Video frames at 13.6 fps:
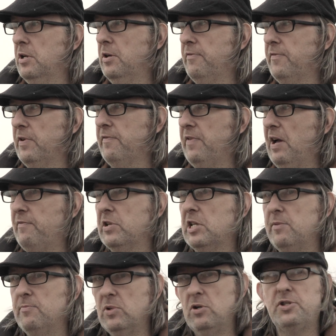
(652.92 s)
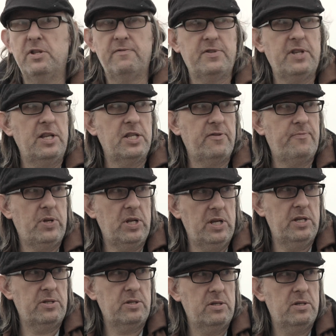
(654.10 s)
of, of having an emotive sense of
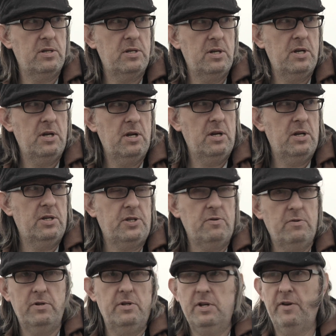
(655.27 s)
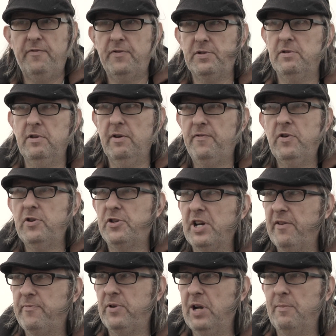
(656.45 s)
place. So a, a, a
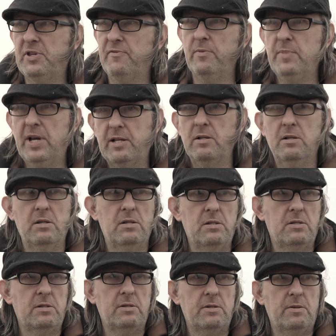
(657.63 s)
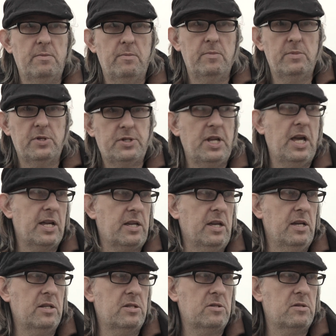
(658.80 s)
photograph perhaps of a metal
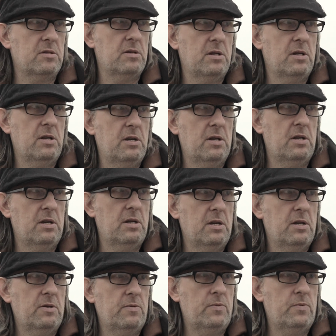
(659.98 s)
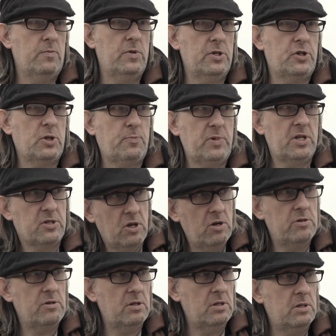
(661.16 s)
staircase will just be a
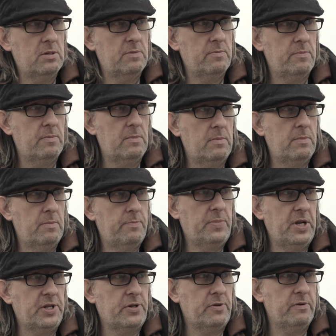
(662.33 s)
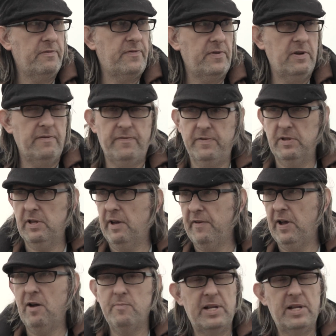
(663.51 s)
tonal picture of, of how